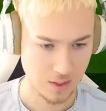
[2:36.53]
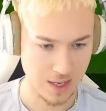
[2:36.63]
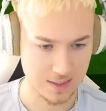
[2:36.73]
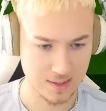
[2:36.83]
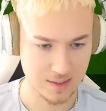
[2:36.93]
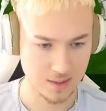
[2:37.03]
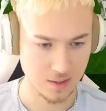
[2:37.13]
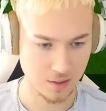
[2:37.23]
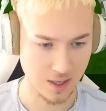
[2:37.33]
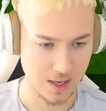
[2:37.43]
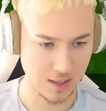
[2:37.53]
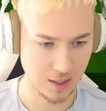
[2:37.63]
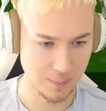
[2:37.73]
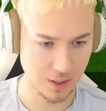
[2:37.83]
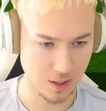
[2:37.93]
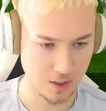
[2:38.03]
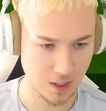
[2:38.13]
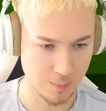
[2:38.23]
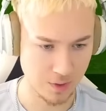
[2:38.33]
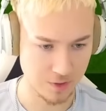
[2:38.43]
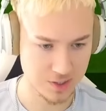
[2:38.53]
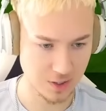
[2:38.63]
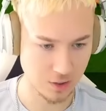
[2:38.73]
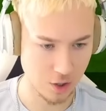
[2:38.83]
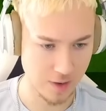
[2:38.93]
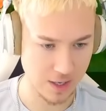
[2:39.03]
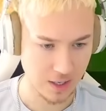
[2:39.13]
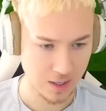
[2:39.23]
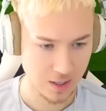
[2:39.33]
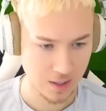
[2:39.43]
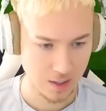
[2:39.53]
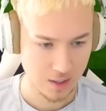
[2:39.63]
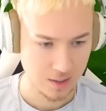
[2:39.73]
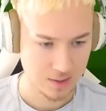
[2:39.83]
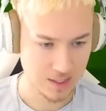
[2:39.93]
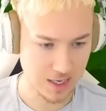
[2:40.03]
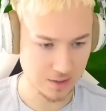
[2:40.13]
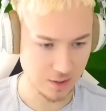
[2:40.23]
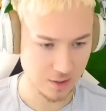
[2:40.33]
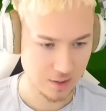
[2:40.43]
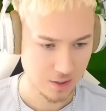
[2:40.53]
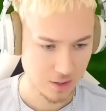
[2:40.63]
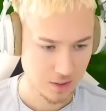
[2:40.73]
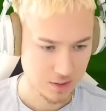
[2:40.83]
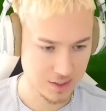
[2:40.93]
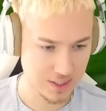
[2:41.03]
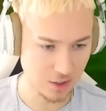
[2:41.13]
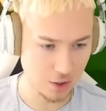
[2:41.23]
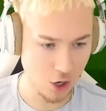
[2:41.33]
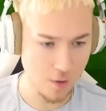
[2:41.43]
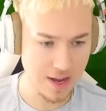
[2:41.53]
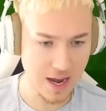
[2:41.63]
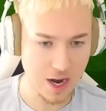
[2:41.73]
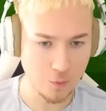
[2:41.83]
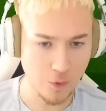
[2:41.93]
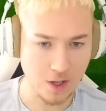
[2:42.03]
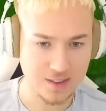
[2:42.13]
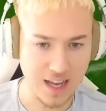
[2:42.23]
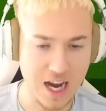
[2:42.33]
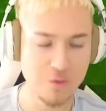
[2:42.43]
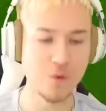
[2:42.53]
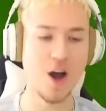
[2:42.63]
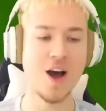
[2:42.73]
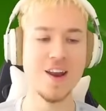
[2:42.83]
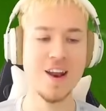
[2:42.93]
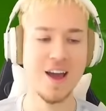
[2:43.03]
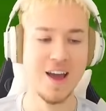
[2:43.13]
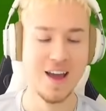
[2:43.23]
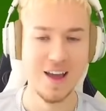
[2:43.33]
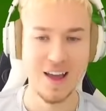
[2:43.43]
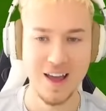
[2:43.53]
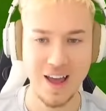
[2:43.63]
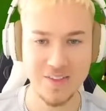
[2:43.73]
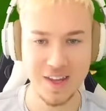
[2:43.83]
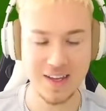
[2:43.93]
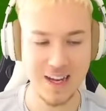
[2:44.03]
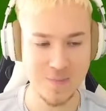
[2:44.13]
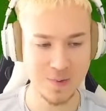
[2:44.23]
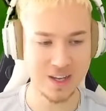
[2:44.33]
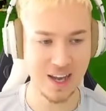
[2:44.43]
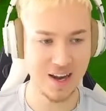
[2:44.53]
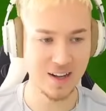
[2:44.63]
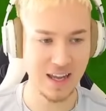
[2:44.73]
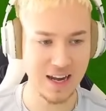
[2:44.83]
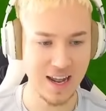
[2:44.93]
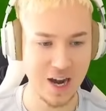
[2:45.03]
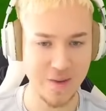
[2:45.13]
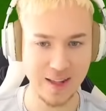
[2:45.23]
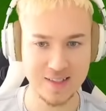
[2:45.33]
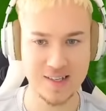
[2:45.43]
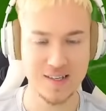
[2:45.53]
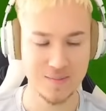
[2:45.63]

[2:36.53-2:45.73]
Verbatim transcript: Yes. Okay, a little bit lucky, but we're still going. Sander. Still going here. What a run. And the keeper cannot get near it.